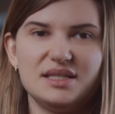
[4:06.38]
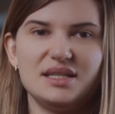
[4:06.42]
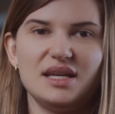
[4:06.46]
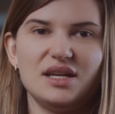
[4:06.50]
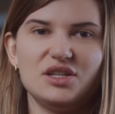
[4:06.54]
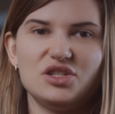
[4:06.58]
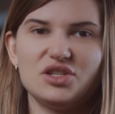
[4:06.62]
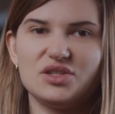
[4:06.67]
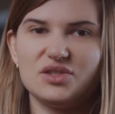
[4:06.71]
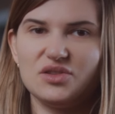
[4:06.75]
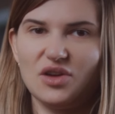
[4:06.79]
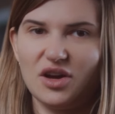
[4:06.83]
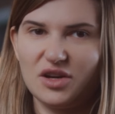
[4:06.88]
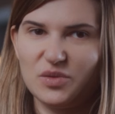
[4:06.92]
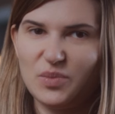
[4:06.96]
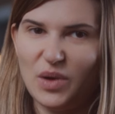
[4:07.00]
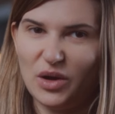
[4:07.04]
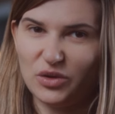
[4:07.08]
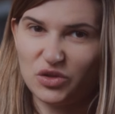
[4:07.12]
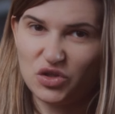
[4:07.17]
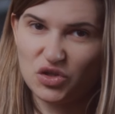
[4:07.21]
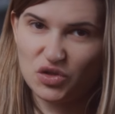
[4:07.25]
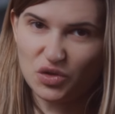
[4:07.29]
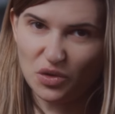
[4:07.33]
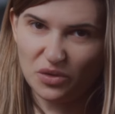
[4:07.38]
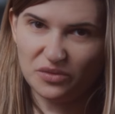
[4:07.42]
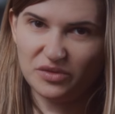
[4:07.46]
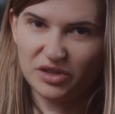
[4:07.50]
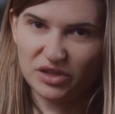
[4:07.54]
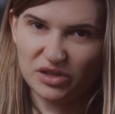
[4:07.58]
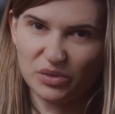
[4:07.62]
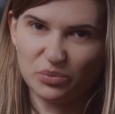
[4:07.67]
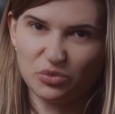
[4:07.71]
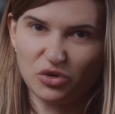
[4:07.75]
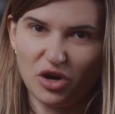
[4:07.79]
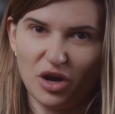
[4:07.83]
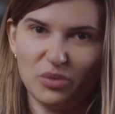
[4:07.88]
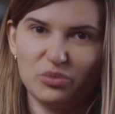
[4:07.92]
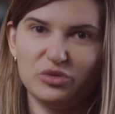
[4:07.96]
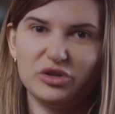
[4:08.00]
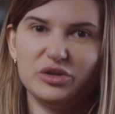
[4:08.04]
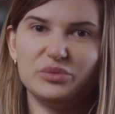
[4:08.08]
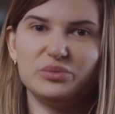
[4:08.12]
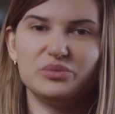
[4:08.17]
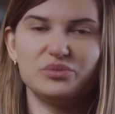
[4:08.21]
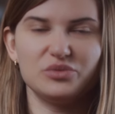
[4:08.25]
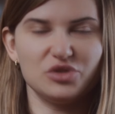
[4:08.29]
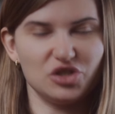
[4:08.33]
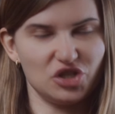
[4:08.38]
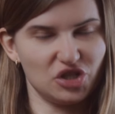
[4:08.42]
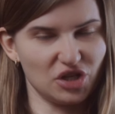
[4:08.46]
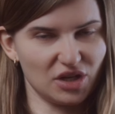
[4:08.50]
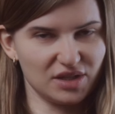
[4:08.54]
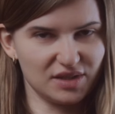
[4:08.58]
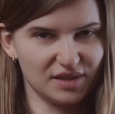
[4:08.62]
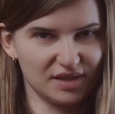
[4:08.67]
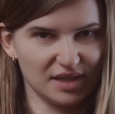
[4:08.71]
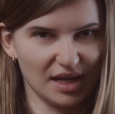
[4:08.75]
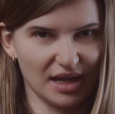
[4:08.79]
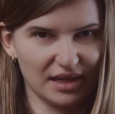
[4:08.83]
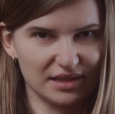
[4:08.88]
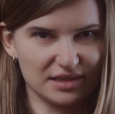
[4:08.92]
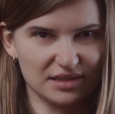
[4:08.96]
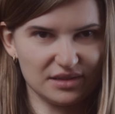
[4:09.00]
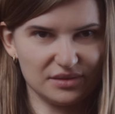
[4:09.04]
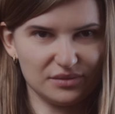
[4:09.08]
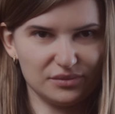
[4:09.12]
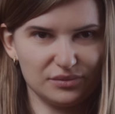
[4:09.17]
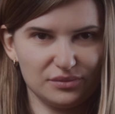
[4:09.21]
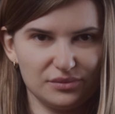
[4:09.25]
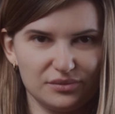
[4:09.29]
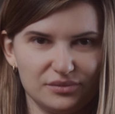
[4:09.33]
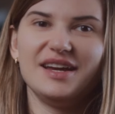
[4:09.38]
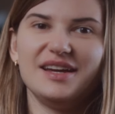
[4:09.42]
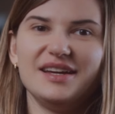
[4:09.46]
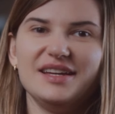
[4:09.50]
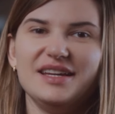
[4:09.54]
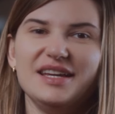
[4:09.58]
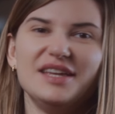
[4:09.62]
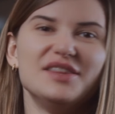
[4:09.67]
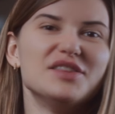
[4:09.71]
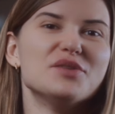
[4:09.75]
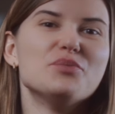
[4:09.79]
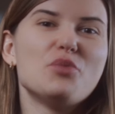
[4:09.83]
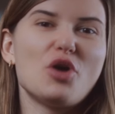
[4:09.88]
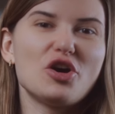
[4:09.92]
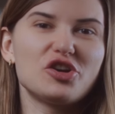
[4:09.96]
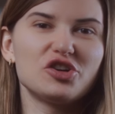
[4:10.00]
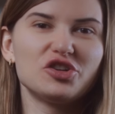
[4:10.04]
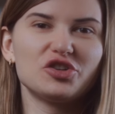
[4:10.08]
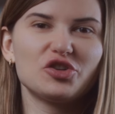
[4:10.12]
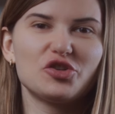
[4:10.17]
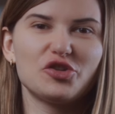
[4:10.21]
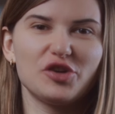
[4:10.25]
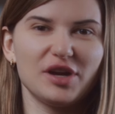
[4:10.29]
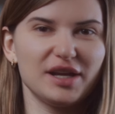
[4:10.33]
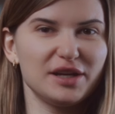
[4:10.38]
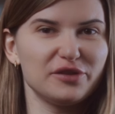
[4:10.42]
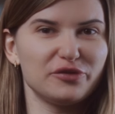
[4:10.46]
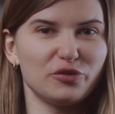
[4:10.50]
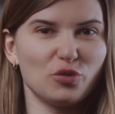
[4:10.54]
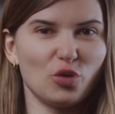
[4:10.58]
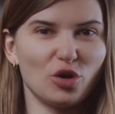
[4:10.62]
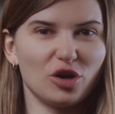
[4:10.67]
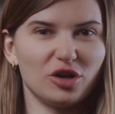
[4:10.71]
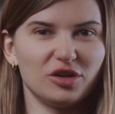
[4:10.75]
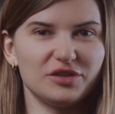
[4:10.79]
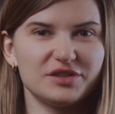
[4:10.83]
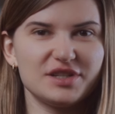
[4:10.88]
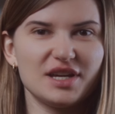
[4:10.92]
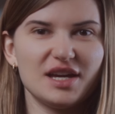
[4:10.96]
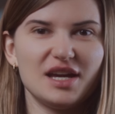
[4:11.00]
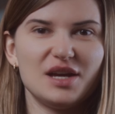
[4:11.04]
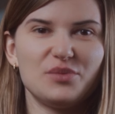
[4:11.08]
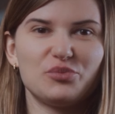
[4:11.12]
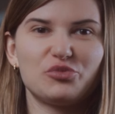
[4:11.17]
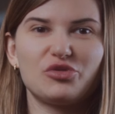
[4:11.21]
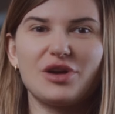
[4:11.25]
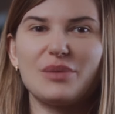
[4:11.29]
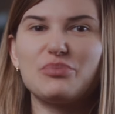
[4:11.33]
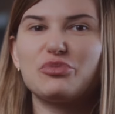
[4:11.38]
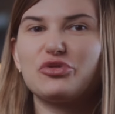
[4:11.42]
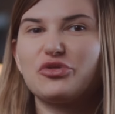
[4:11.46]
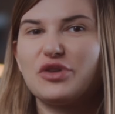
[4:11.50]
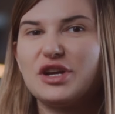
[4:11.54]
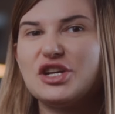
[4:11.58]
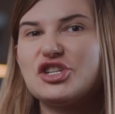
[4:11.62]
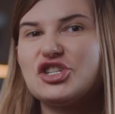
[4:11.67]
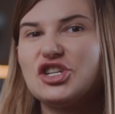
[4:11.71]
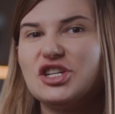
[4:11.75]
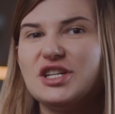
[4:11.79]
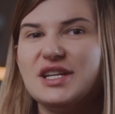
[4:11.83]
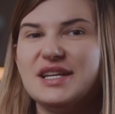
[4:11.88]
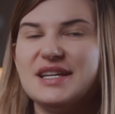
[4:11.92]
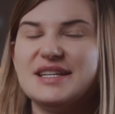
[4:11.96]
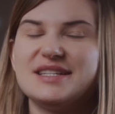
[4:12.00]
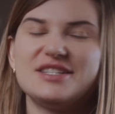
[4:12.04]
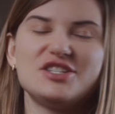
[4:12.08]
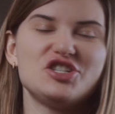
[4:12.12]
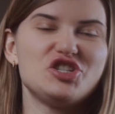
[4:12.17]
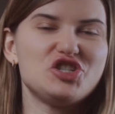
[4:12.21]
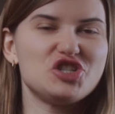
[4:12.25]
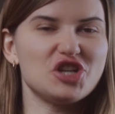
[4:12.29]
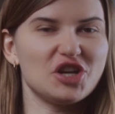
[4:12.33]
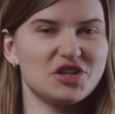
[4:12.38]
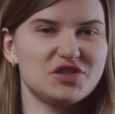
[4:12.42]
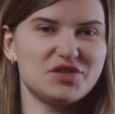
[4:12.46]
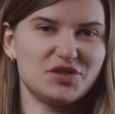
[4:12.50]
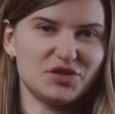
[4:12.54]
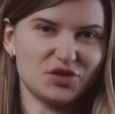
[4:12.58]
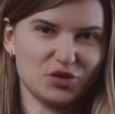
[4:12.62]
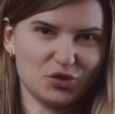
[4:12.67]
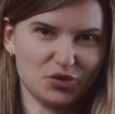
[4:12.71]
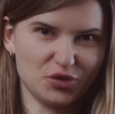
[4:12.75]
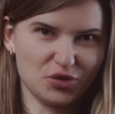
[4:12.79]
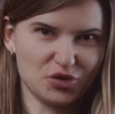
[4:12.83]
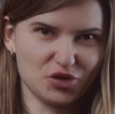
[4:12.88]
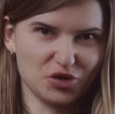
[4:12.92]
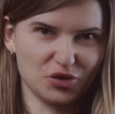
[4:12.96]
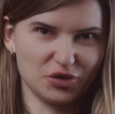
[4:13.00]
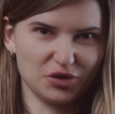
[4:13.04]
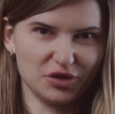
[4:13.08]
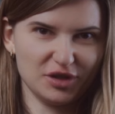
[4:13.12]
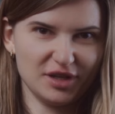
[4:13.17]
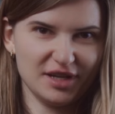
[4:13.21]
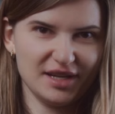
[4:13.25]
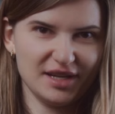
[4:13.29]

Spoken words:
stage is not about solving the problem just yet. In the modern creative world, preparation is just as crucial.